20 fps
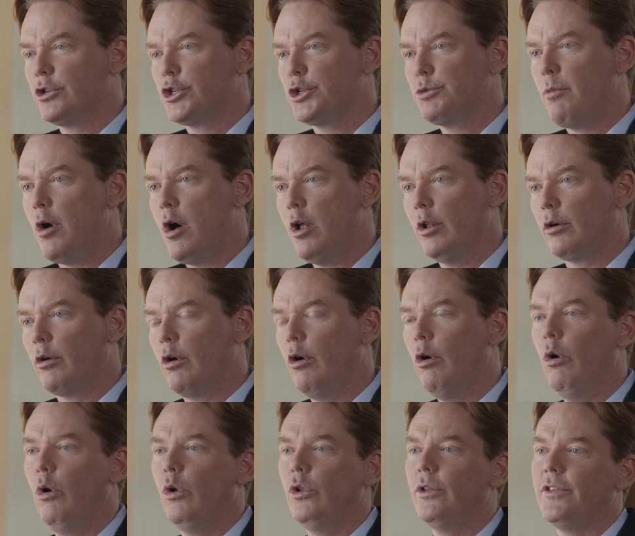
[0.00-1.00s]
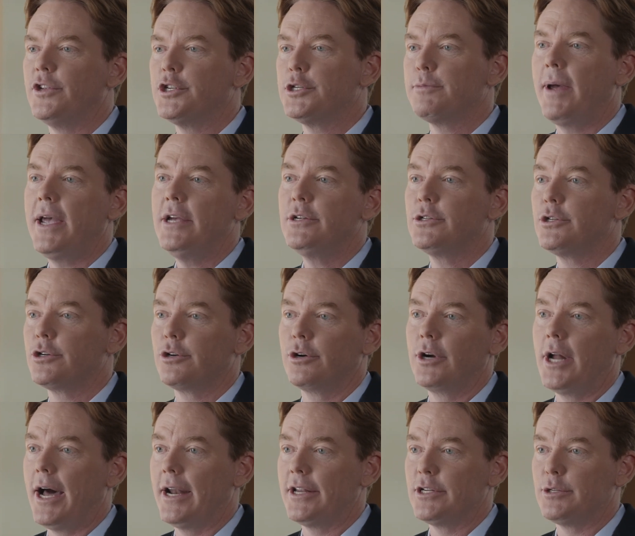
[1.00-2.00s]
a smaller hole and the spacers are
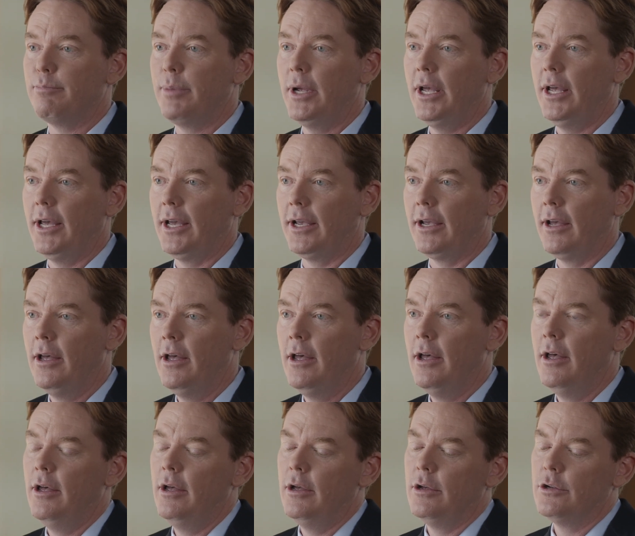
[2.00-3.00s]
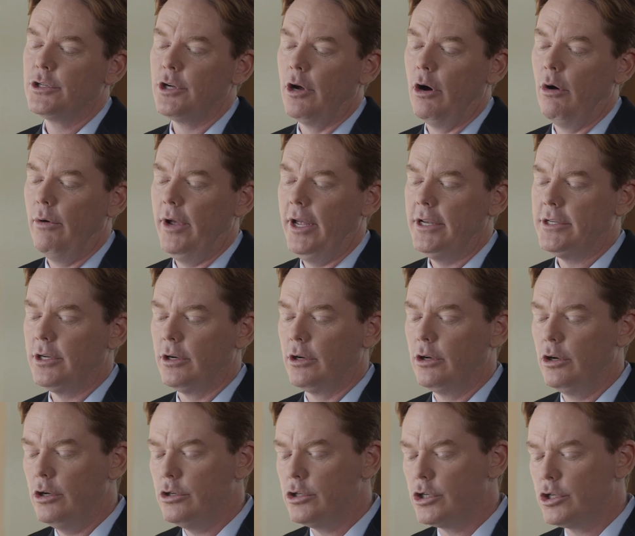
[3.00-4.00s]
not as big. So it's a
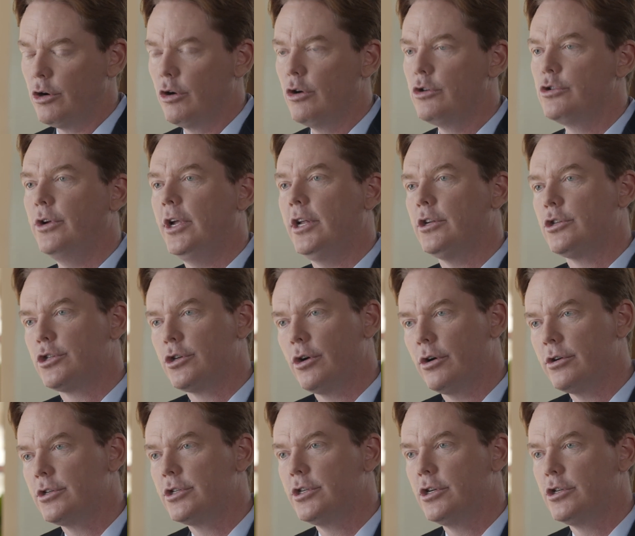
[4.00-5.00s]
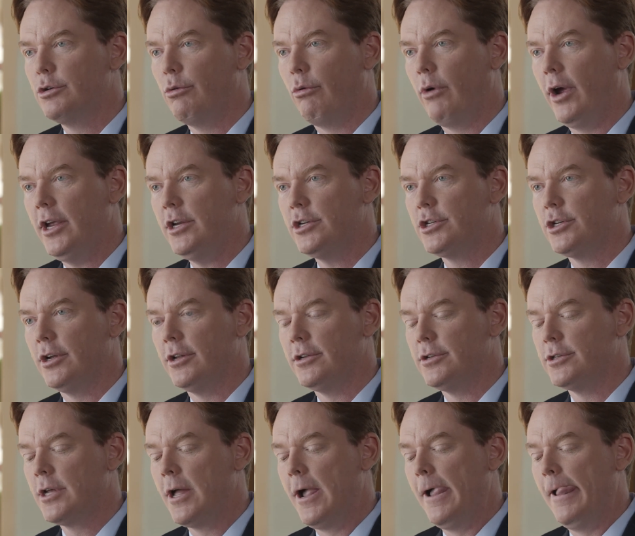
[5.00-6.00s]
good surgery in certain situations,